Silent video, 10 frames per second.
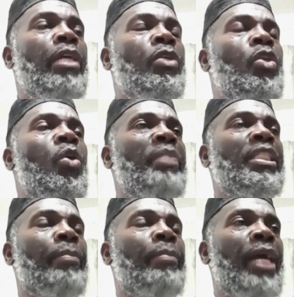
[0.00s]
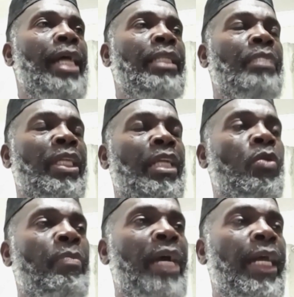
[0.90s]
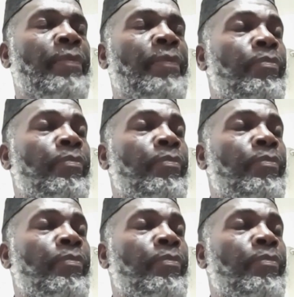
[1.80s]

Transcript: you'll be surprised, Brother Rukman,